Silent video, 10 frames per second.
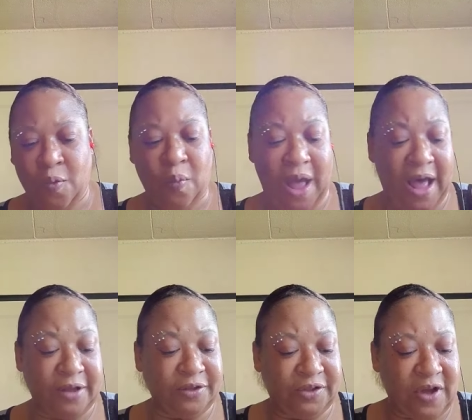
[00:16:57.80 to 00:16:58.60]
Wow,
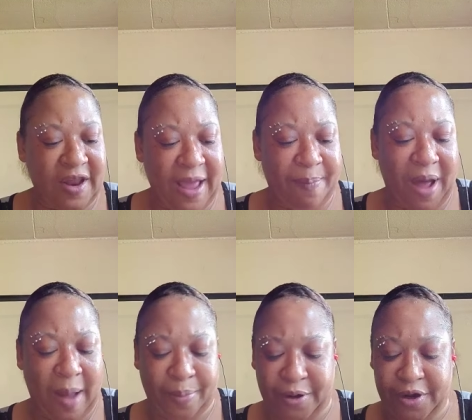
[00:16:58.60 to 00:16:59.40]
you saw that,
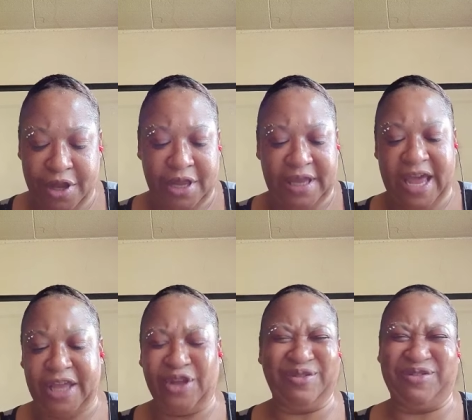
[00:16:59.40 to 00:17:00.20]
Popper. Yeah,
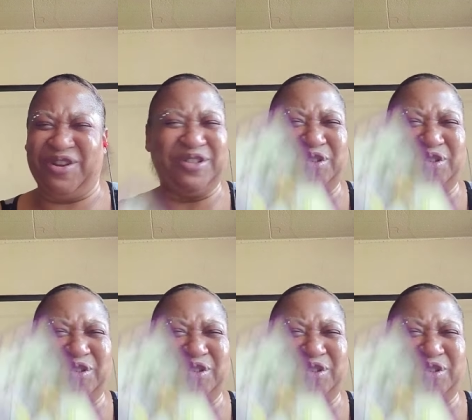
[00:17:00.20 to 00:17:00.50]
you're